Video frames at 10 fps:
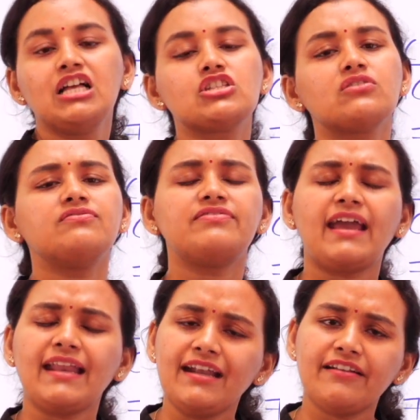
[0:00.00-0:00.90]
So
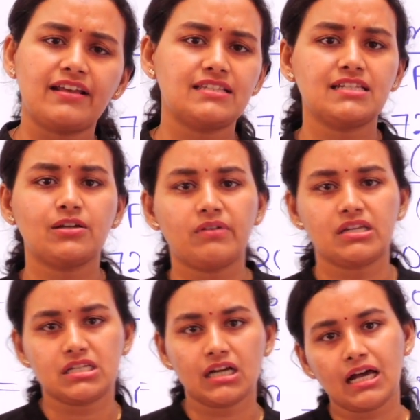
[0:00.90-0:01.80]
very interesting
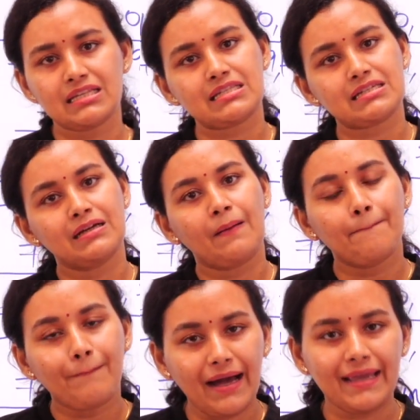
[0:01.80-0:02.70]
question asked
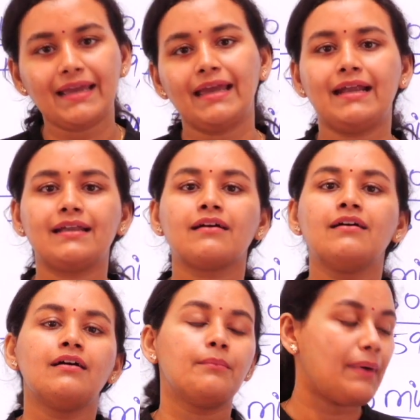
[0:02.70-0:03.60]
by GATE,
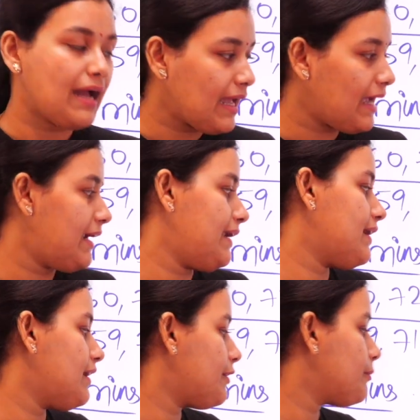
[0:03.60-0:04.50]
by IIT
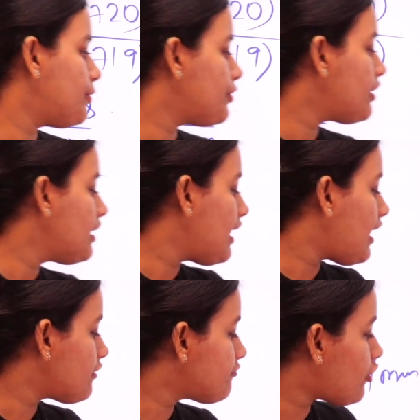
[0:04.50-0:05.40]
Kharagpur.
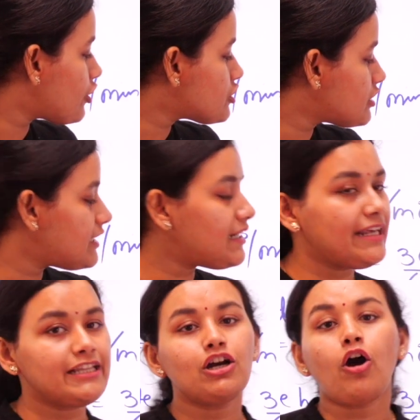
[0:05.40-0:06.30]

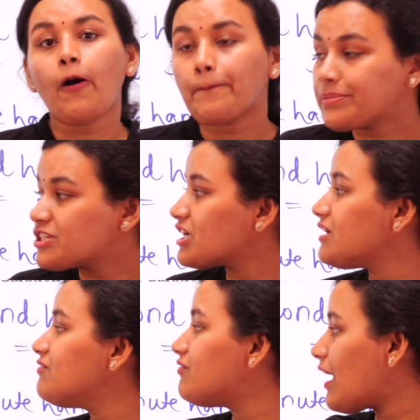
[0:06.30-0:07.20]
Unfortunately, the
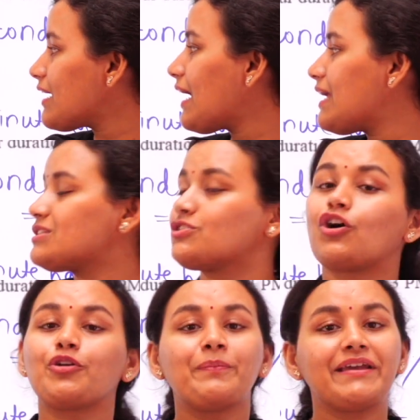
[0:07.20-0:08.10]
option 1 has
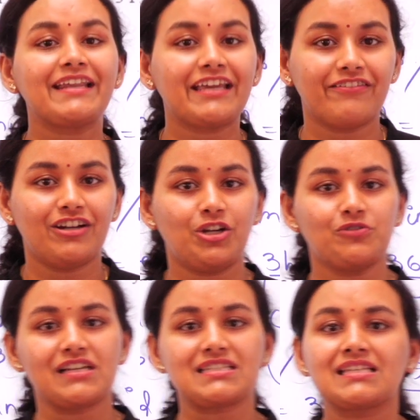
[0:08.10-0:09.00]
not been given
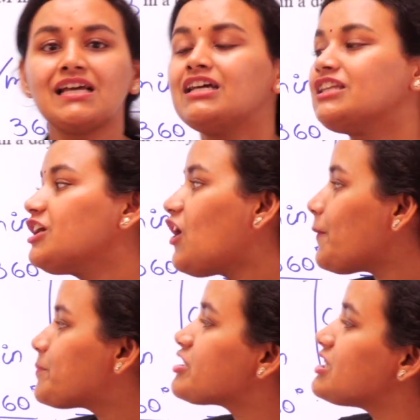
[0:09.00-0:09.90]
to us. The
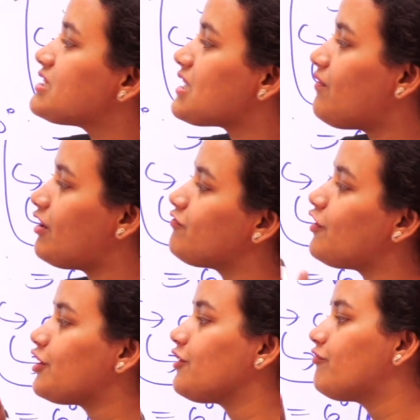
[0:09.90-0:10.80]
options are
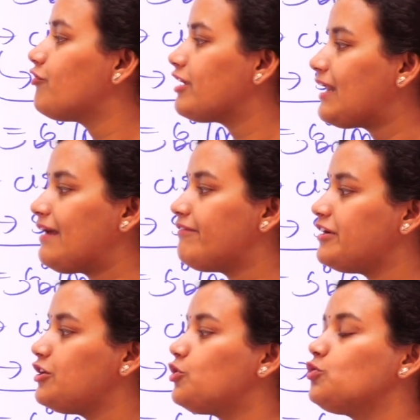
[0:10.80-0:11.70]
144,
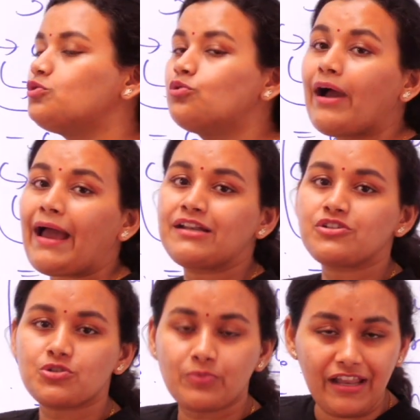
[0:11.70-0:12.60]
11, 2 and
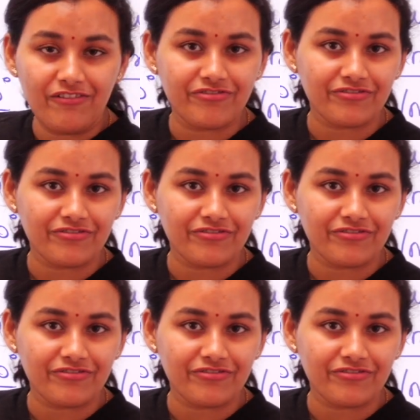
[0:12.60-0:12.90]
12.